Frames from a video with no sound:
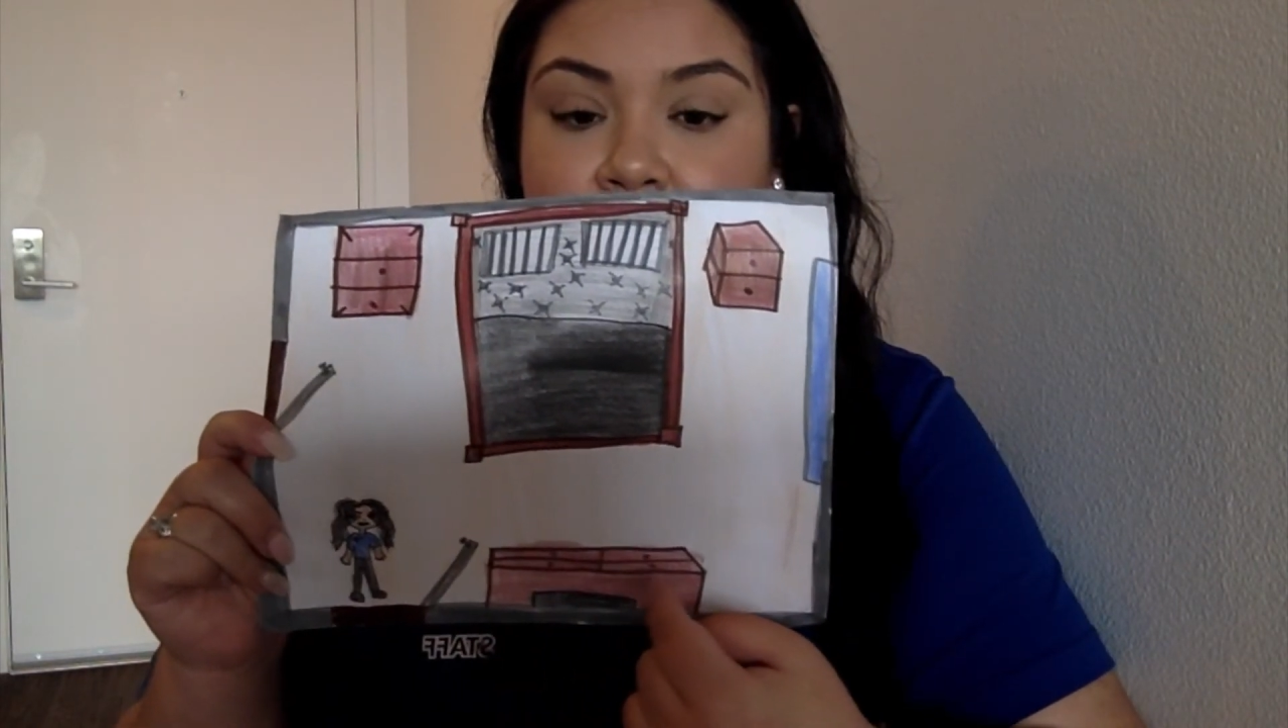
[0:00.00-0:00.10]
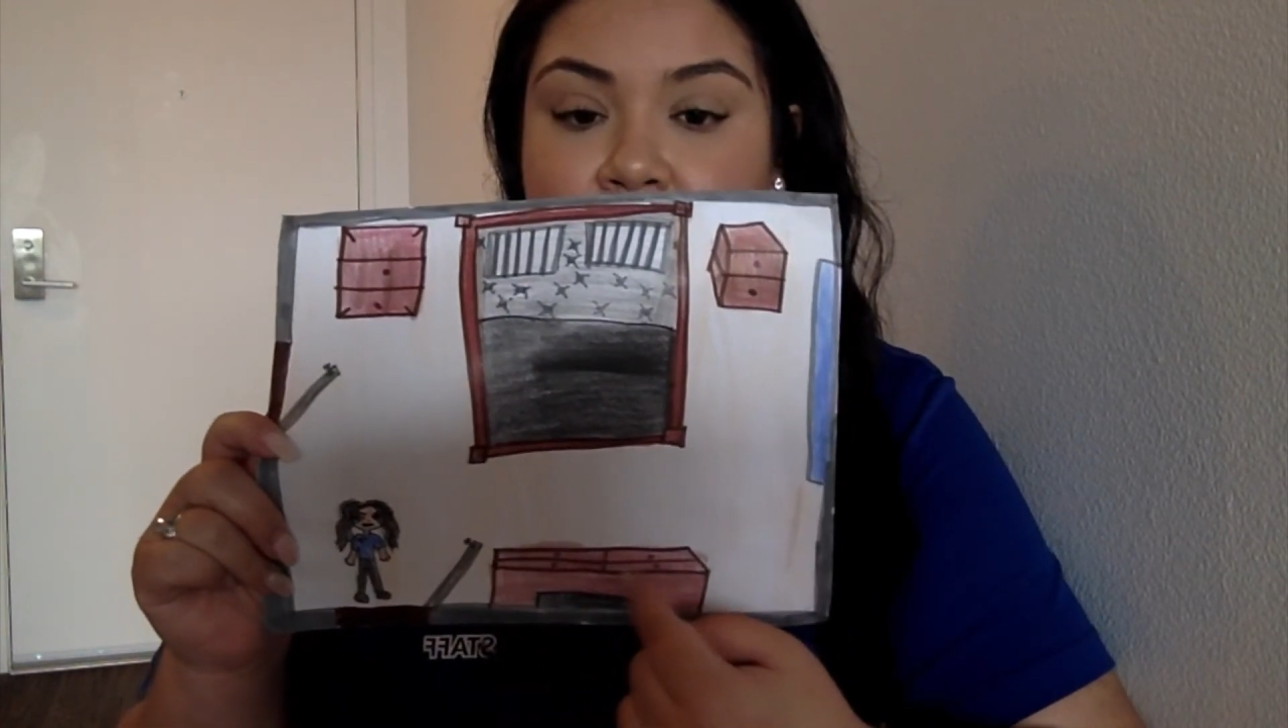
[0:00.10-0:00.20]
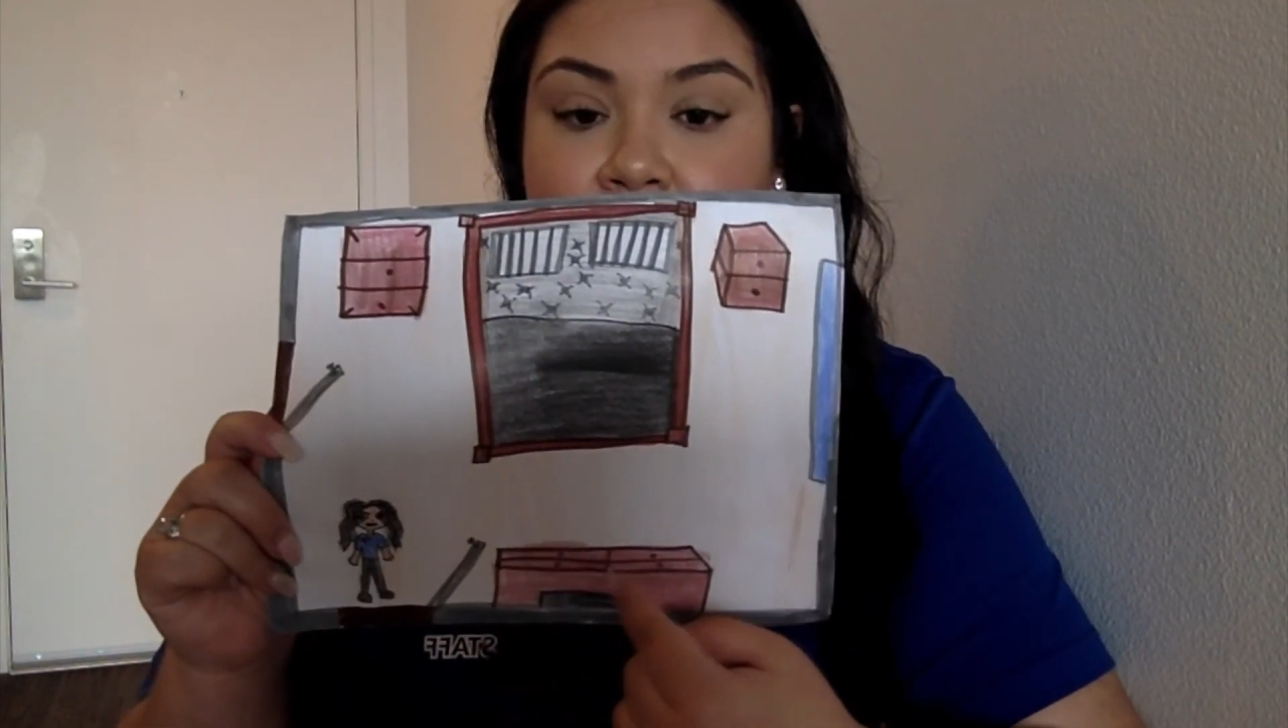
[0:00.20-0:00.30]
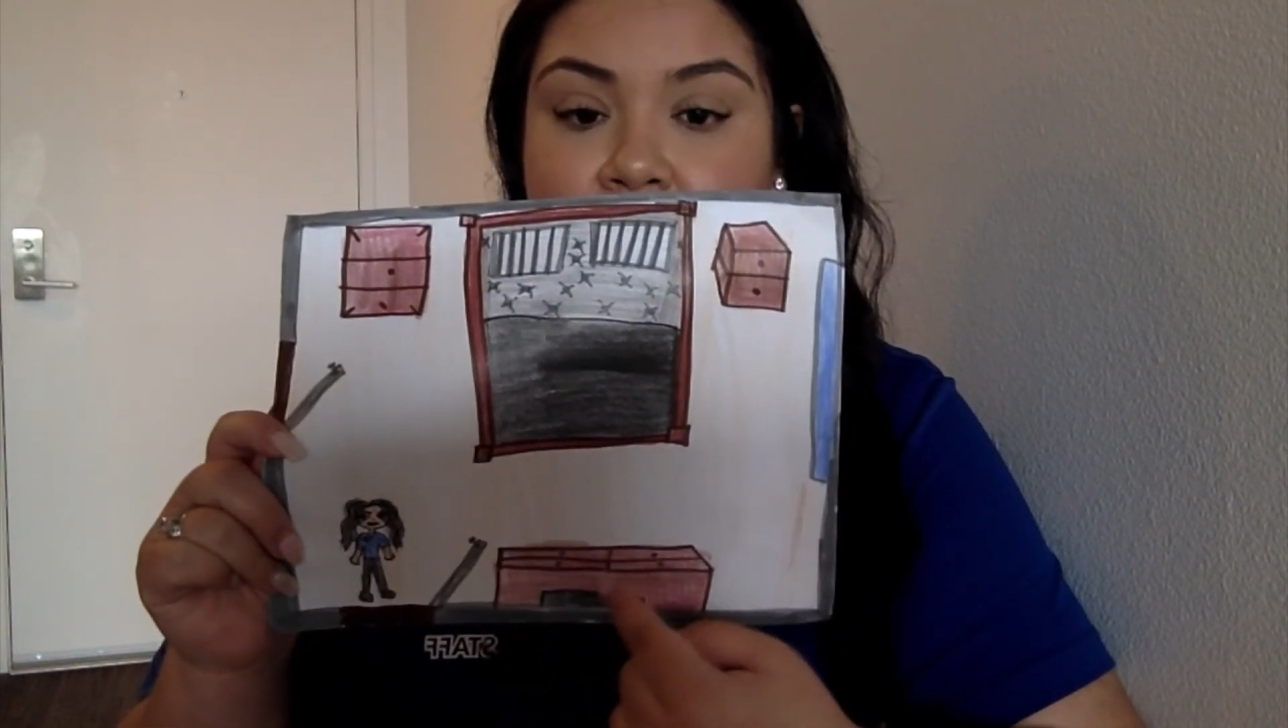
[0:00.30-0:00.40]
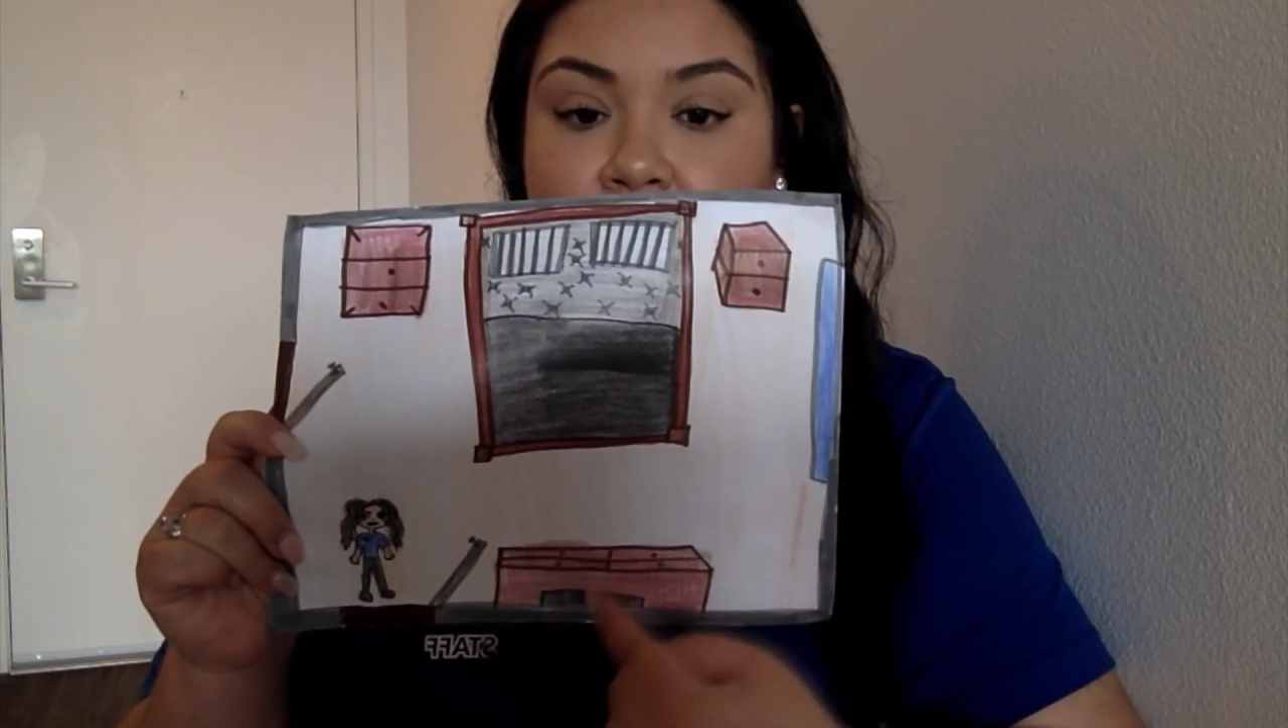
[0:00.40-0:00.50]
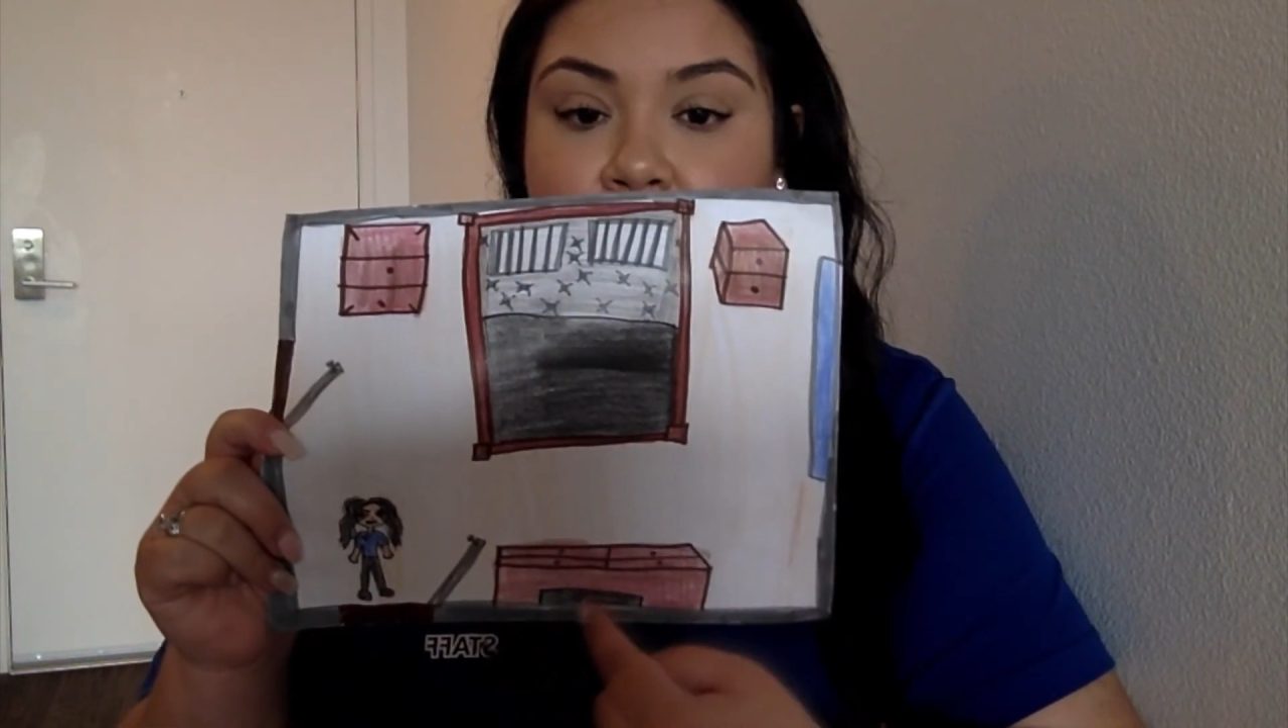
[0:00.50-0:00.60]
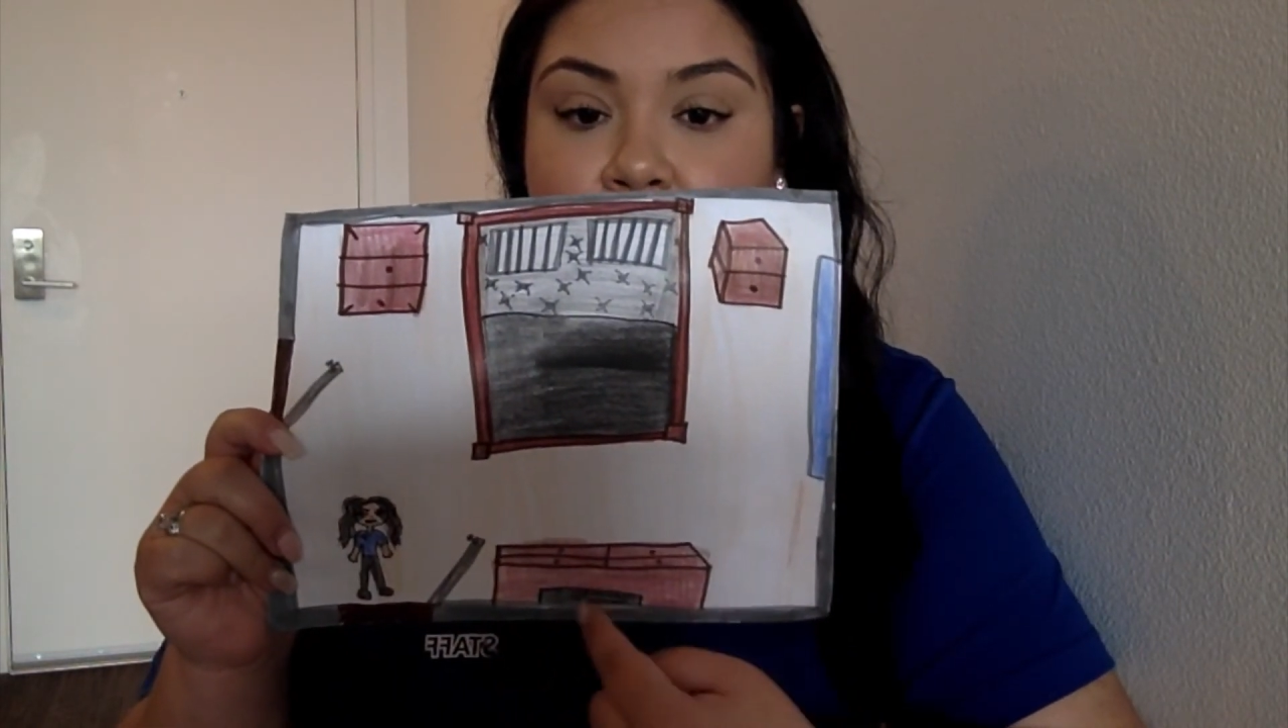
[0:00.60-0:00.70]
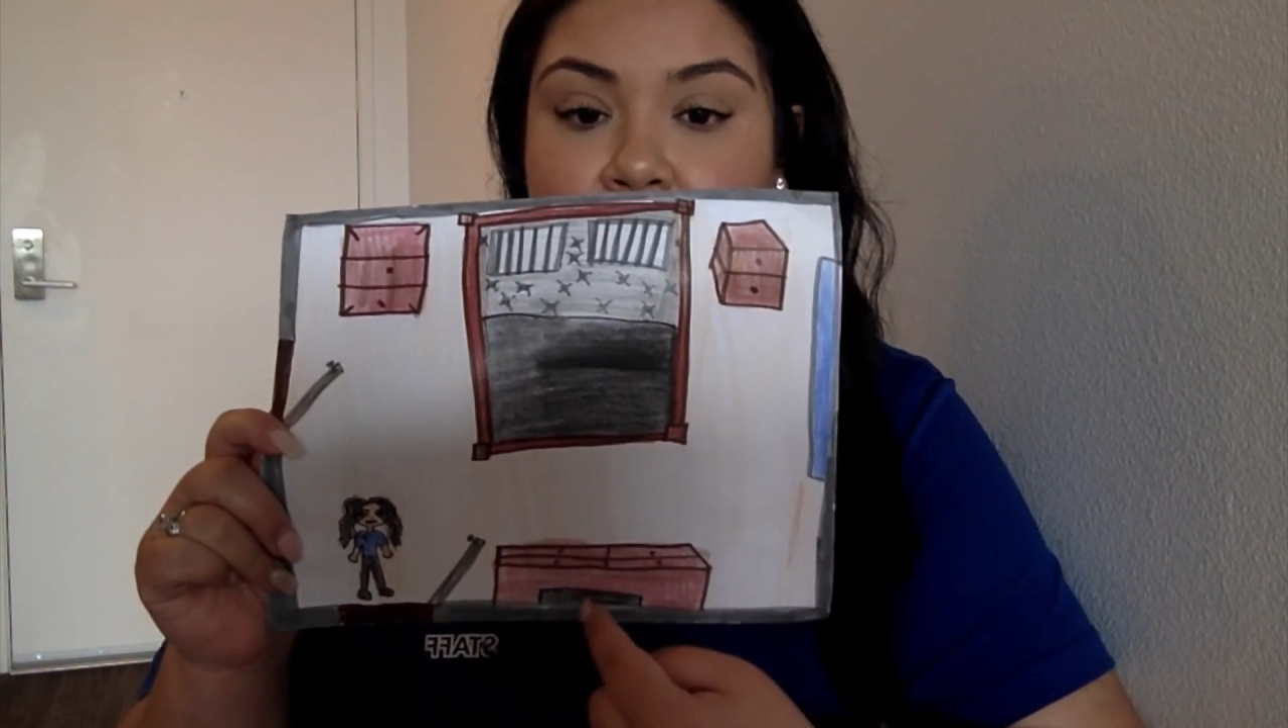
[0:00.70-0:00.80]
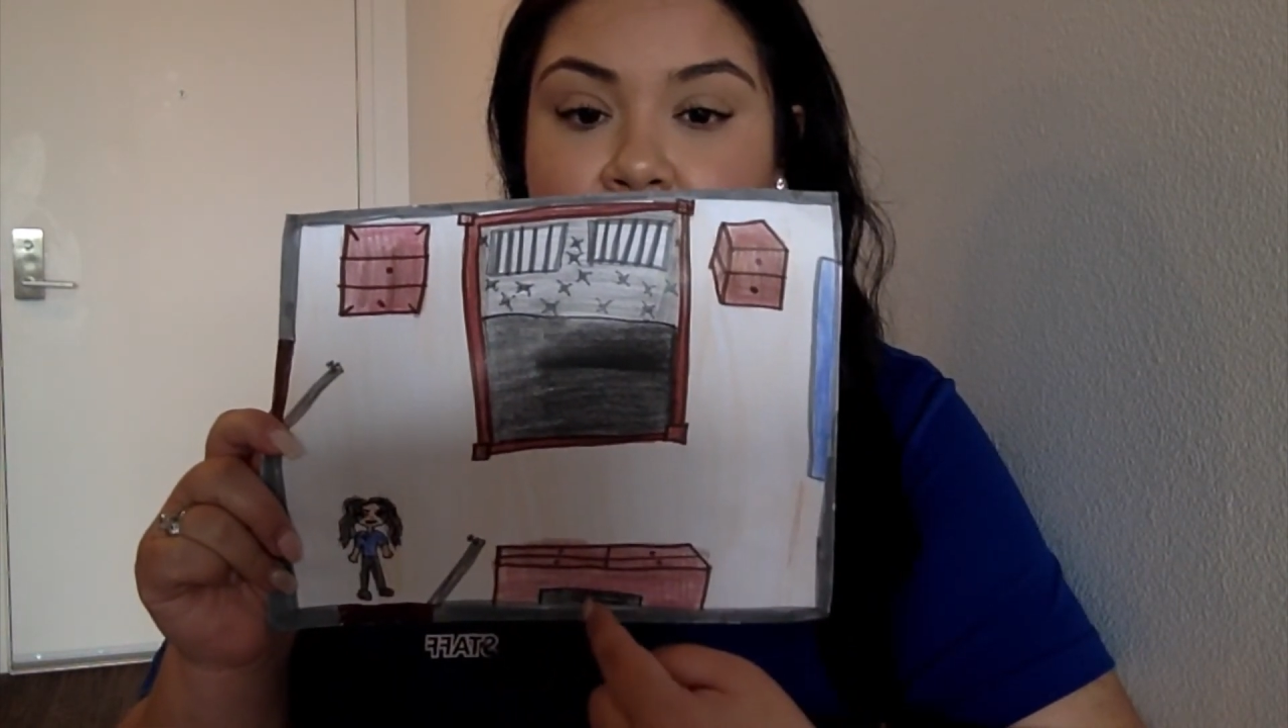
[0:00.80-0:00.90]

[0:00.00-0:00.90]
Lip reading: dresser with